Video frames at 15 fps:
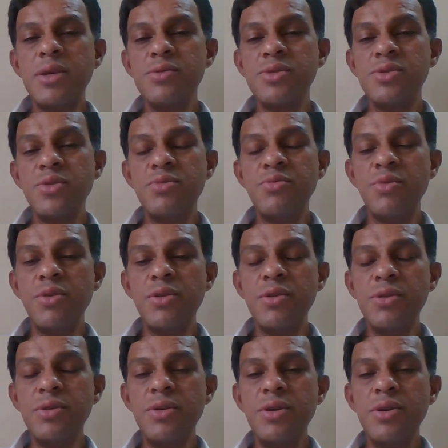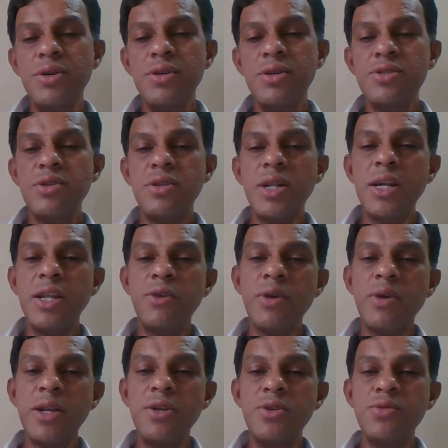you should follow so that you
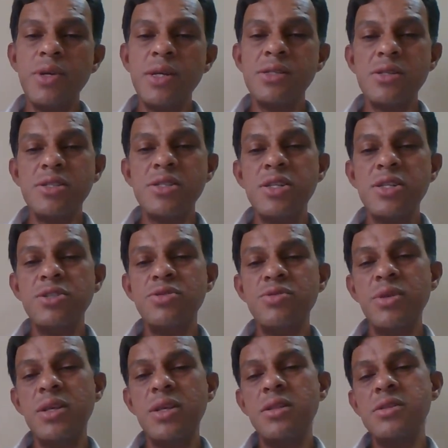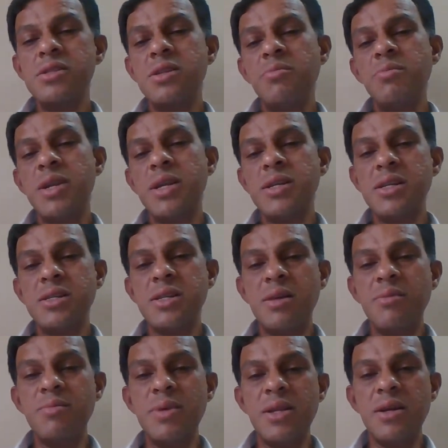can do a justice within the stipulated
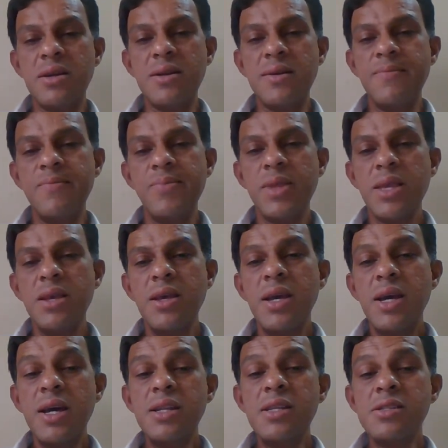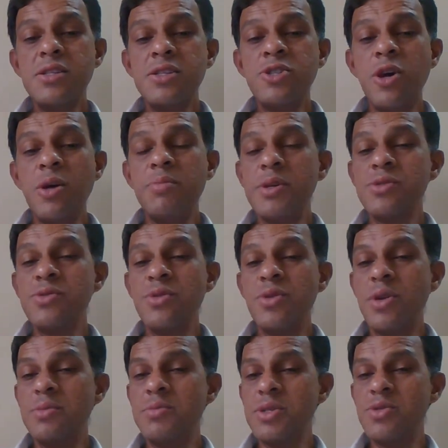time period. Now, research topics should
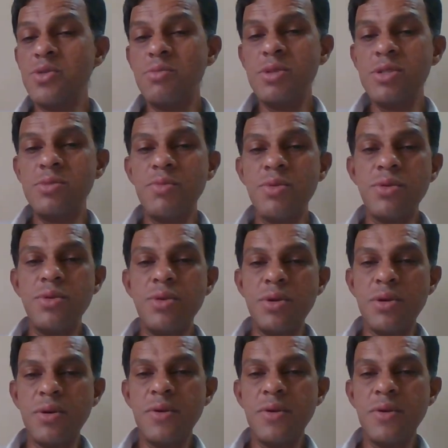not be too much broad.